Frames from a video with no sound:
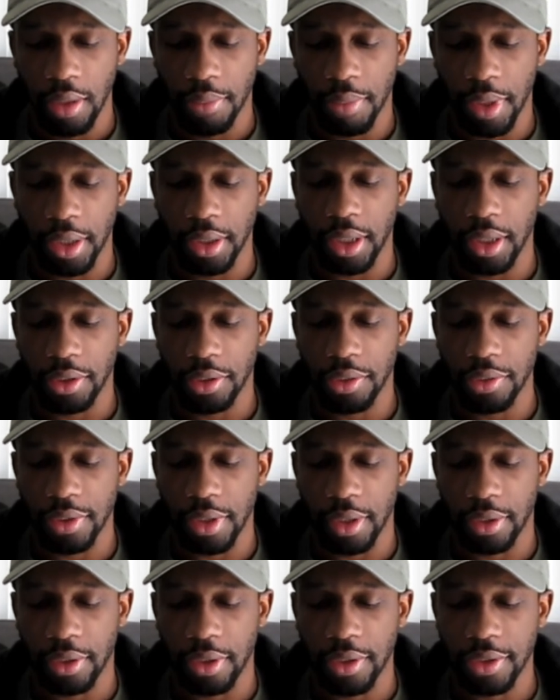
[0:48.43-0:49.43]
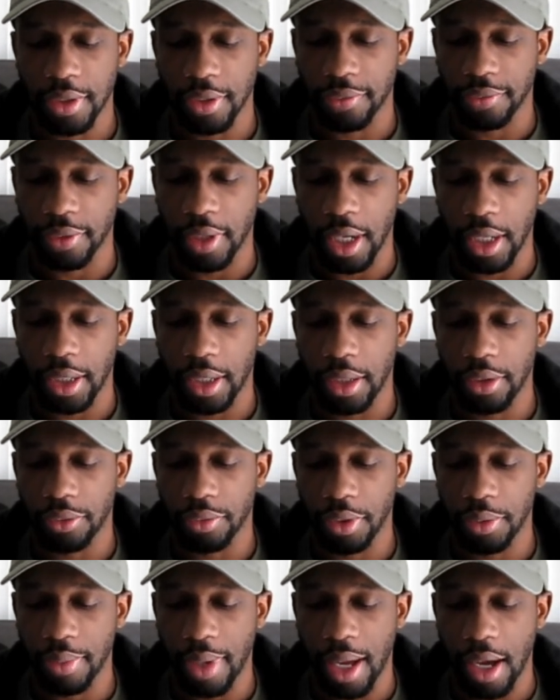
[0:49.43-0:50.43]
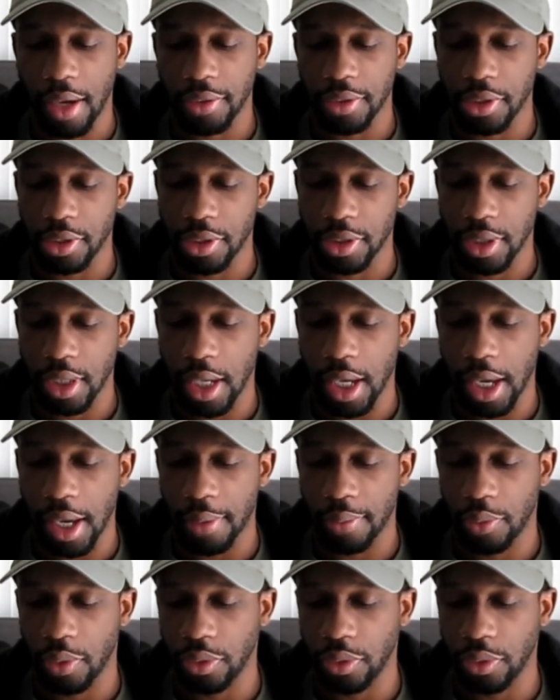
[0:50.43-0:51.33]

Monday, Tuesday, Thursday, Friday, 3 miles each time.